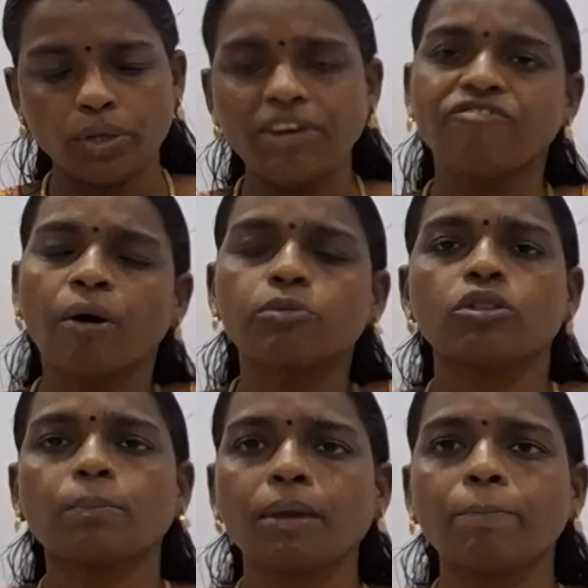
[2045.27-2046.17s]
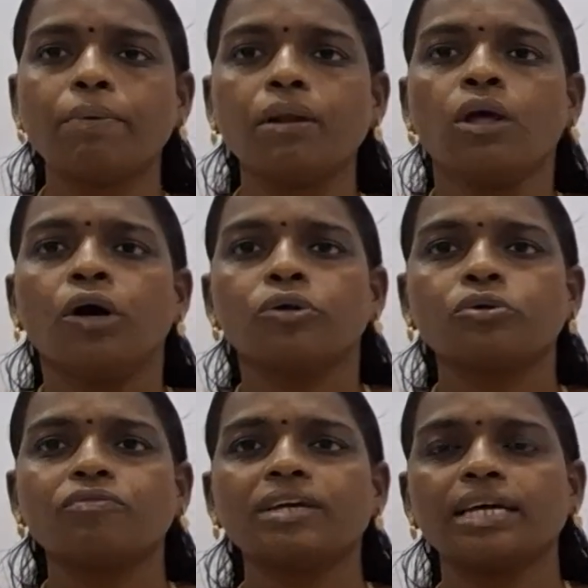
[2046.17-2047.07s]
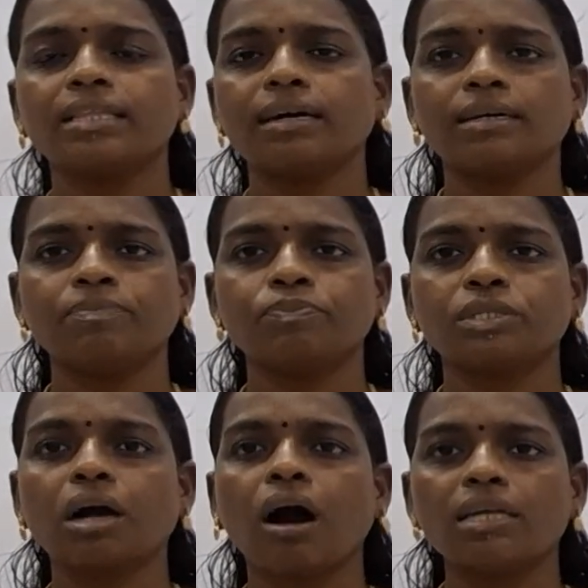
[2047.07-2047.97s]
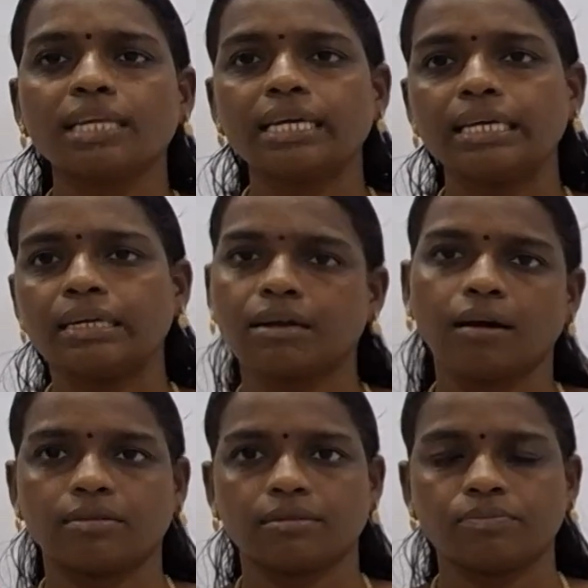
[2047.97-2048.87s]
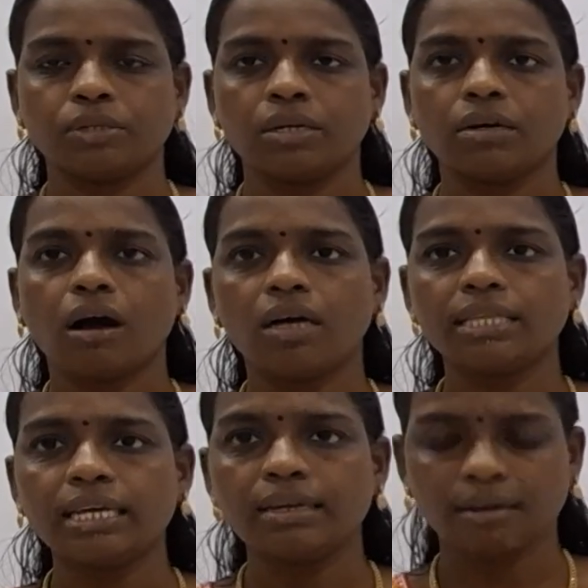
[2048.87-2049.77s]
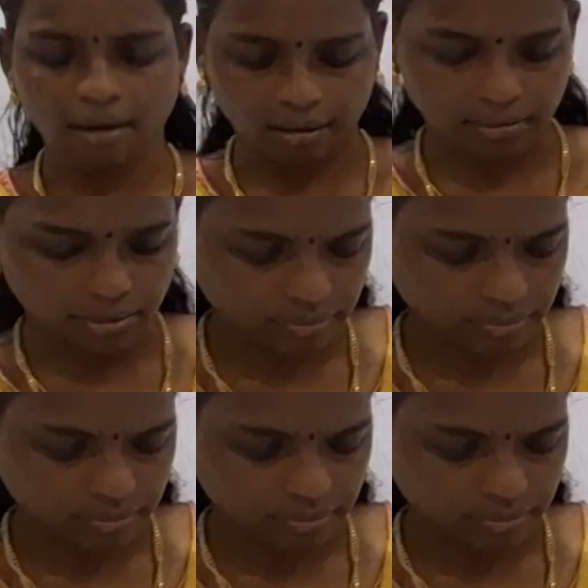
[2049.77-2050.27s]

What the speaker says: inform to the people to wear the khadi cloth. Khadi cloth.